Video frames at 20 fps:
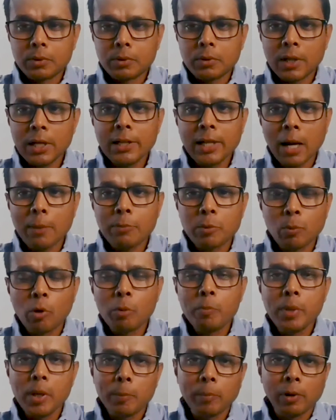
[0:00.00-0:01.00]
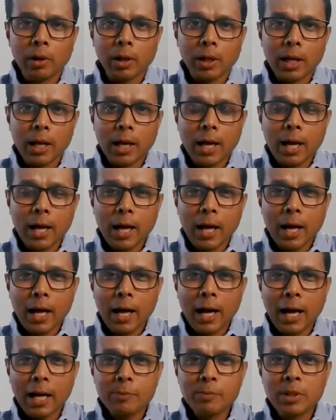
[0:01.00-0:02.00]
3 times more people
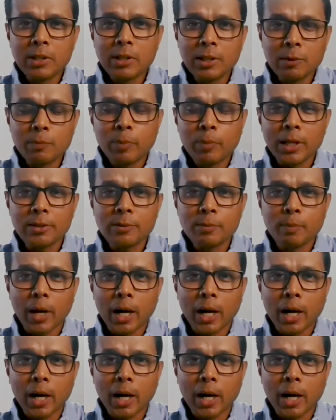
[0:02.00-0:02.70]
have been displaced